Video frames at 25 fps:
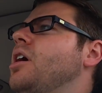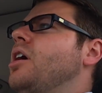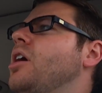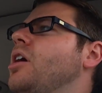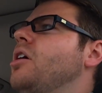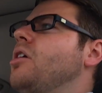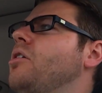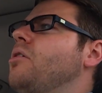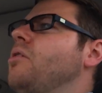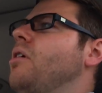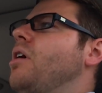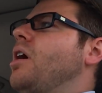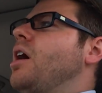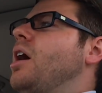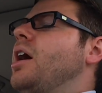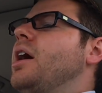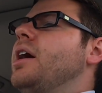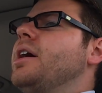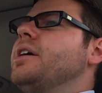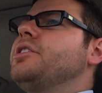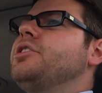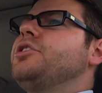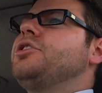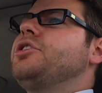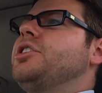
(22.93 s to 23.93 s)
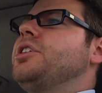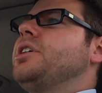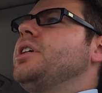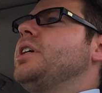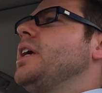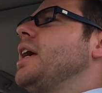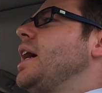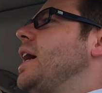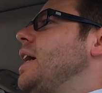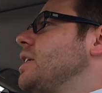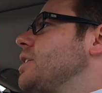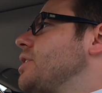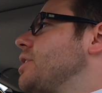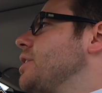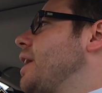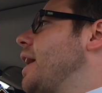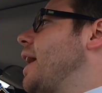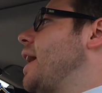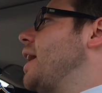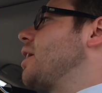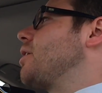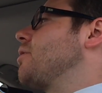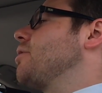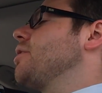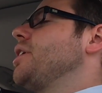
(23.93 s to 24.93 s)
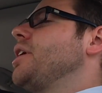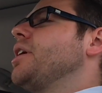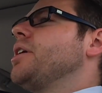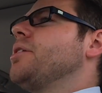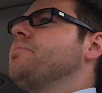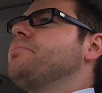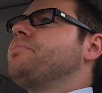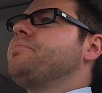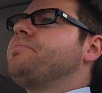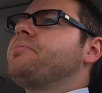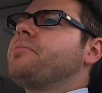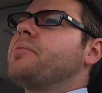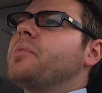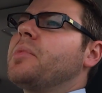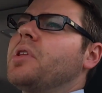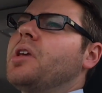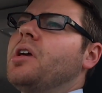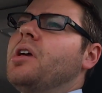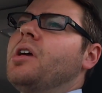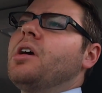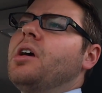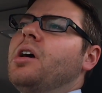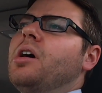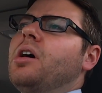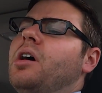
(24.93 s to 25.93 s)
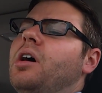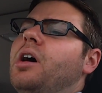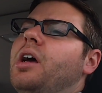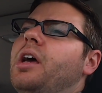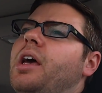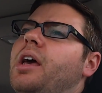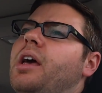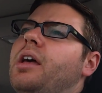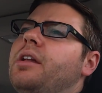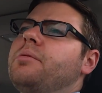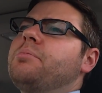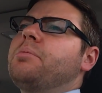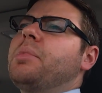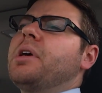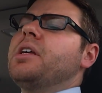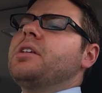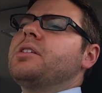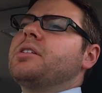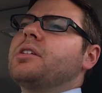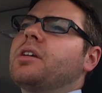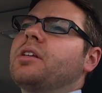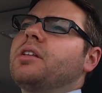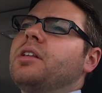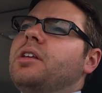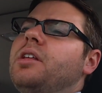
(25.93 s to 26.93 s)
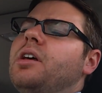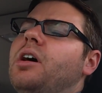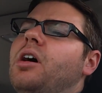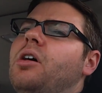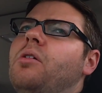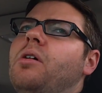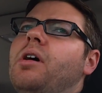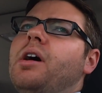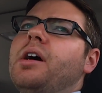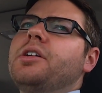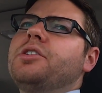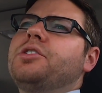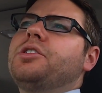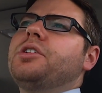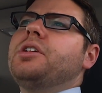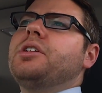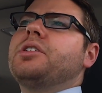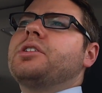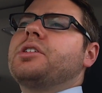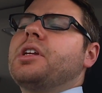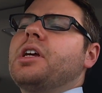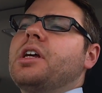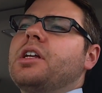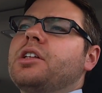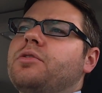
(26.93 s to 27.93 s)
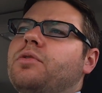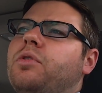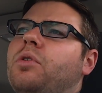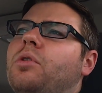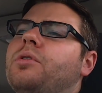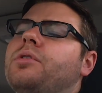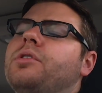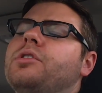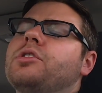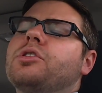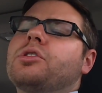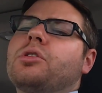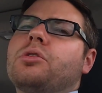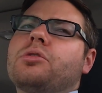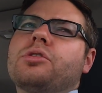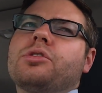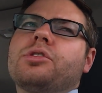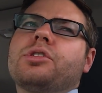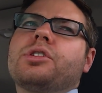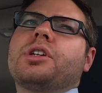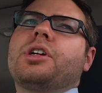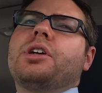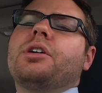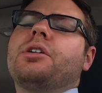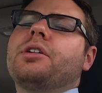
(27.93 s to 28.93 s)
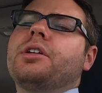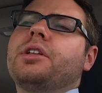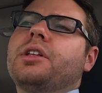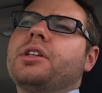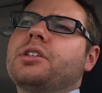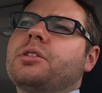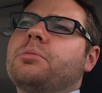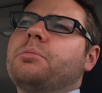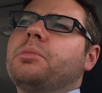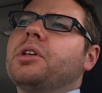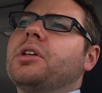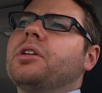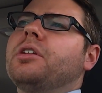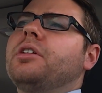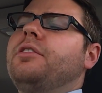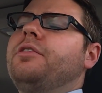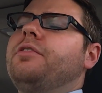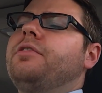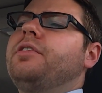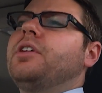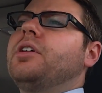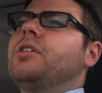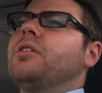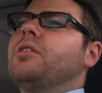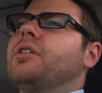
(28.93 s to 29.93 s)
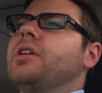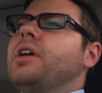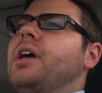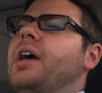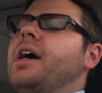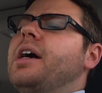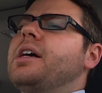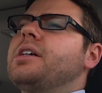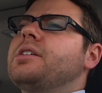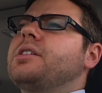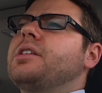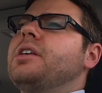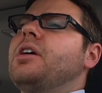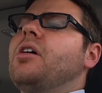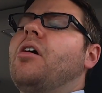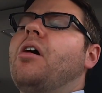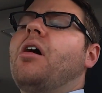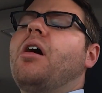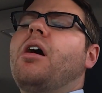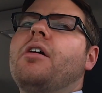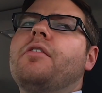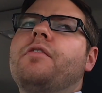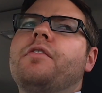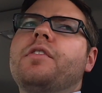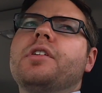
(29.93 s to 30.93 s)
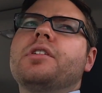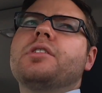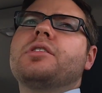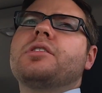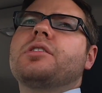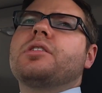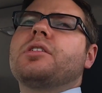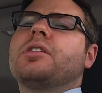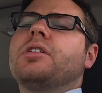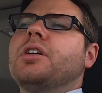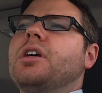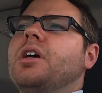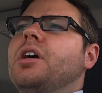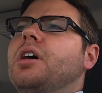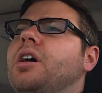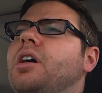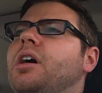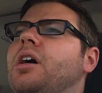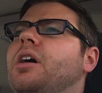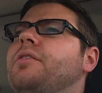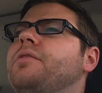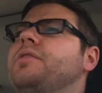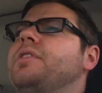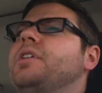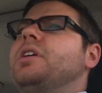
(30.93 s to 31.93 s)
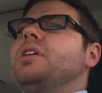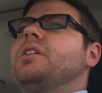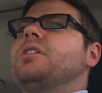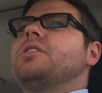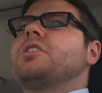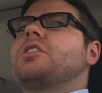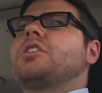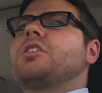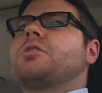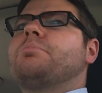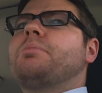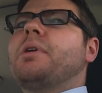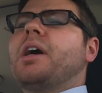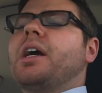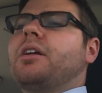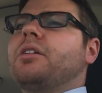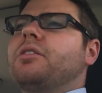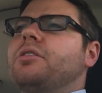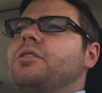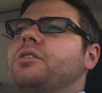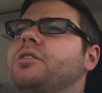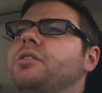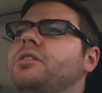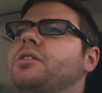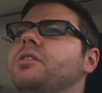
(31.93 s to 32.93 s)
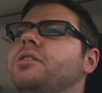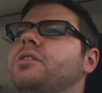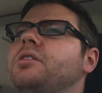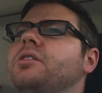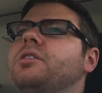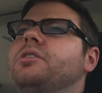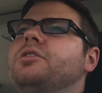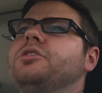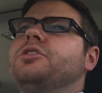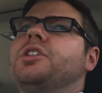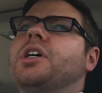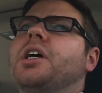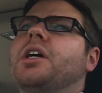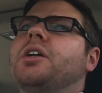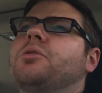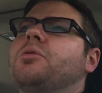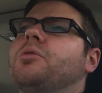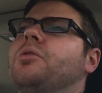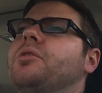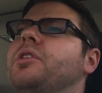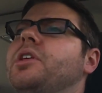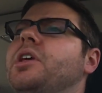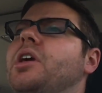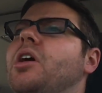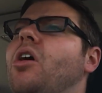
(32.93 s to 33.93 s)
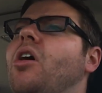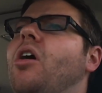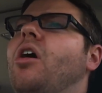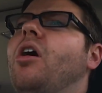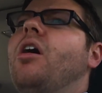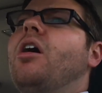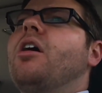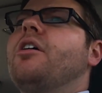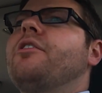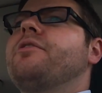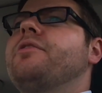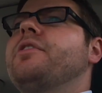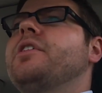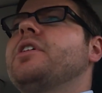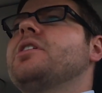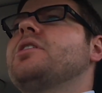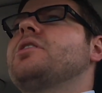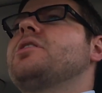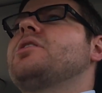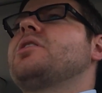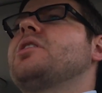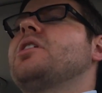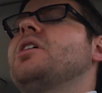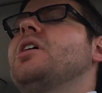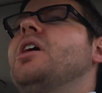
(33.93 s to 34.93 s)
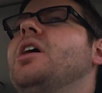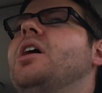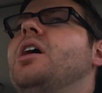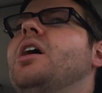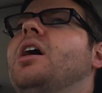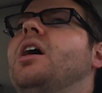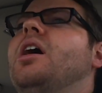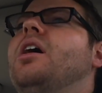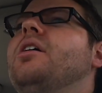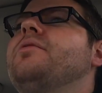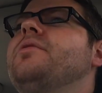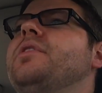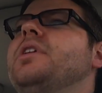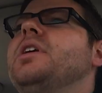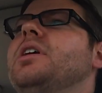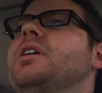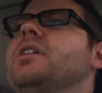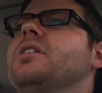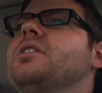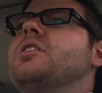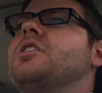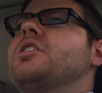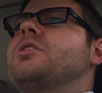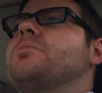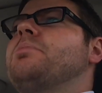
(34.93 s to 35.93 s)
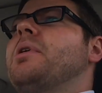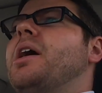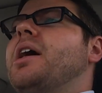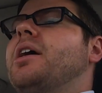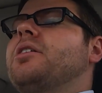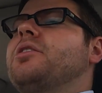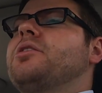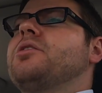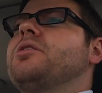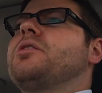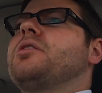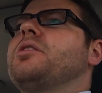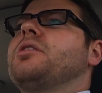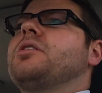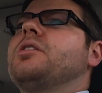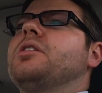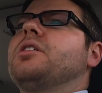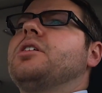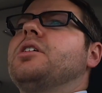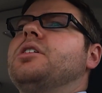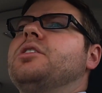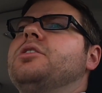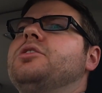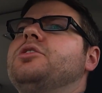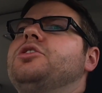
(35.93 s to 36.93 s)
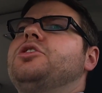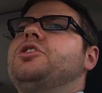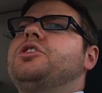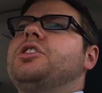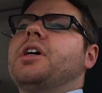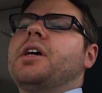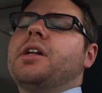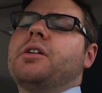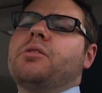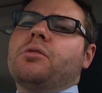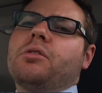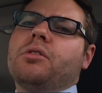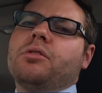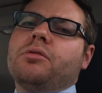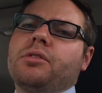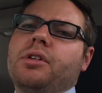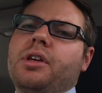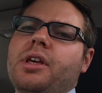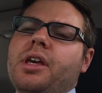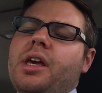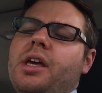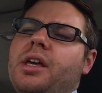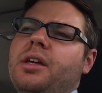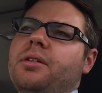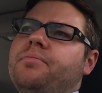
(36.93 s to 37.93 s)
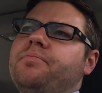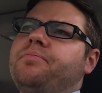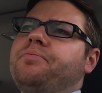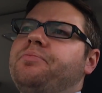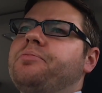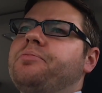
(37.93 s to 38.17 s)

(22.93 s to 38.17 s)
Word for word: OIG as an acronym. And basically, OIG stands for in the Social Security disability field as the Office of the Inspector General. The Office of the Inspector General, okay?